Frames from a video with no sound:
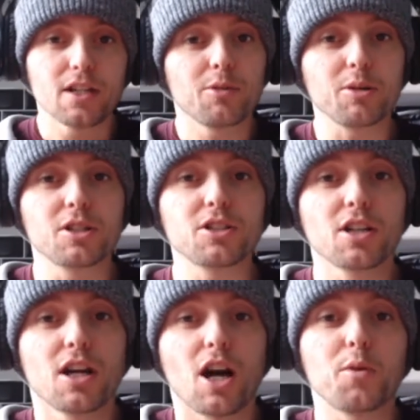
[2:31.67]
because
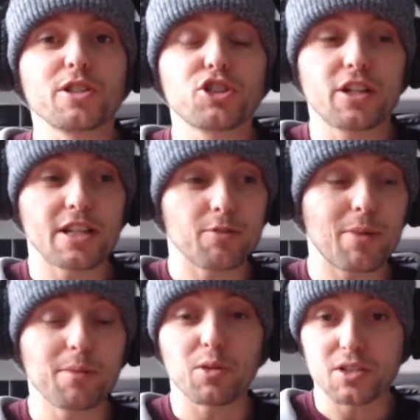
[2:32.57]
I wanted to try and give
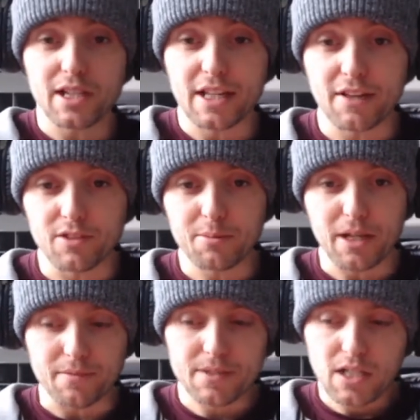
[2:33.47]
back because they gave to me.